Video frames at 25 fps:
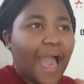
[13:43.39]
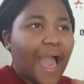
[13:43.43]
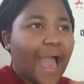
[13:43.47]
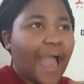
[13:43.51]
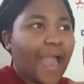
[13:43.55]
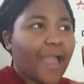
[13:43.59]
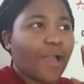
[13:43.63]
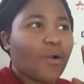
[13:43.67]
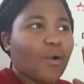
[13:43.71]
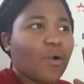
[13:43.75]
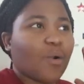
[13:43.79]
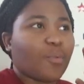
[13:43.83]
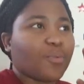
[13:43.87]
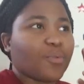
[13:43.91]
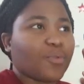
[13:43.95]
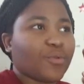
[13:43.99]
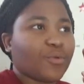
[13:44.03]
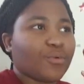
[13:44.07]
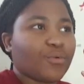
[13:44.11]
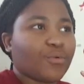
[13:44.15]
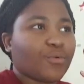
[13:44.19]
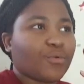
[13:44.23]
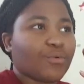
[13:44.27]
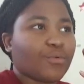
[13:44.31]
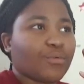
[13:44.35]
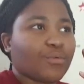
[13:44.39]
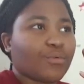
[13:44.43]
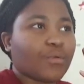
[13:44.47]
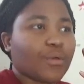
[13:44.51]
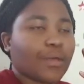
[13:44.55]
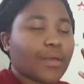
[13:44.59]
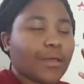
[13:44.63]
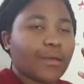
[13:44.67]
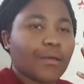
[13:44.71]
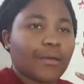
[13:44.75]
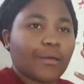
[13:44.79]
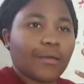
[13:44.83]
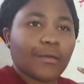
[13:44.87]
I hope you
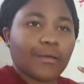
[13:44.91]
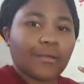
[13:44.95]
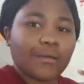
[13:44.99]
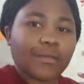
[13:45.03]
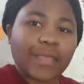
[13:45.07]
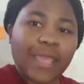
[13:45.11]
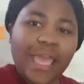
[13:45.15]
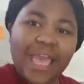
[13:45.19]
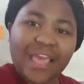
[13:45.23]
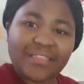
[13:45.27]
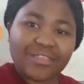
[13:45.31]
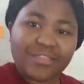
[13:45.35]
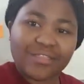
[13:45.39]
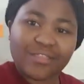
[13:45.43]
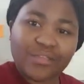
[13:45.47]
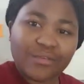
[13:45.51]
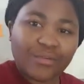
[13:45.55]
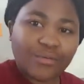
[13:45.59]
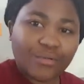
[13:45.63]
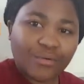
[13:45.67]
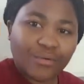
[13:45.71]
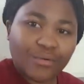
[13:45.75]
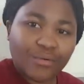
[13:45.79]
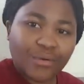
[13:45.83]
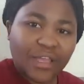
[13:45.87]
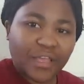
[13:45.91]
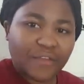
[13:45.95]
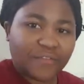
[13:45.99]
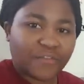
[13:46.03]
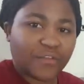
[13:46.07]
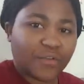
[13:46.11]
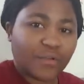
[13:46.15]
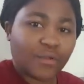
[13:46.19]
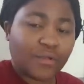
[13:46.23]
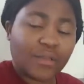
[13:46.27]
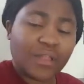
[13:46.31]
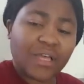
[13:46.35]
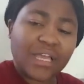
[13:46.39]
get through if
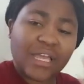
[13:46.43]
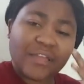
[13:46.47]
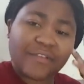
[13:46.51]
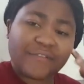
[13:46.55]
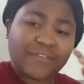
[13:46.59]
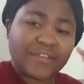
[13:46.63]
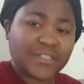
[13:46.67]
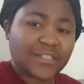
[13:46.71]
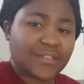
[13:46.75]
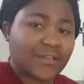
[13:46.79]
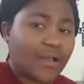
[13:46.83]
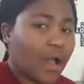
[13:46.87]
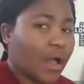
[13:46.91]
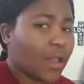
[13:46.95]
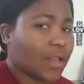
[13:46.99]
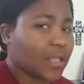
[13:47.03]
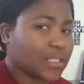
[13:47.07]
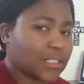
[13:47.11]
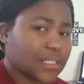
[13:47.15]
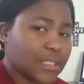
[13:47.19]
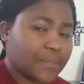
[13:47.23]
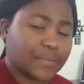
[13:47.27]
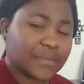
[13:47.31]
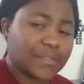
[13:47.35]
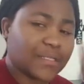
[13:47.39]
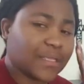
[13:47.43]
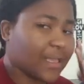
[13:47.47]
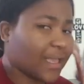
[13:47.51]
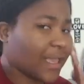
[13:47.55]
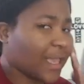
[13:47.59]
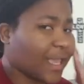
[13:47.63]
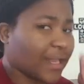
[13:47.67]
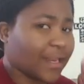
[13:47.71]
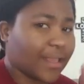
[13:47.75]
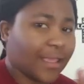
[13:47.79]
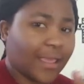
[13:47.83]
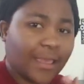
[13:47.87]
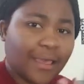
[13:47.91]
you're looking for scholarships to
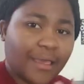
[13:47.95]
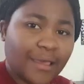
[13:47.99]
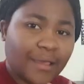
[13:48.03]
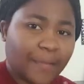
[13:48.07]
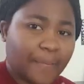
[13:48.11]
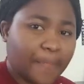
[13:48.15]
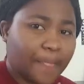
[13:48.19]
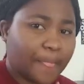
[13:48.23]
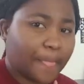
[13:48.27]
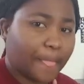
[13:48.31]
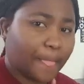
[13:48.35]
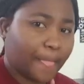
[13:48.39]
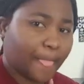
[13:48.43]
get here.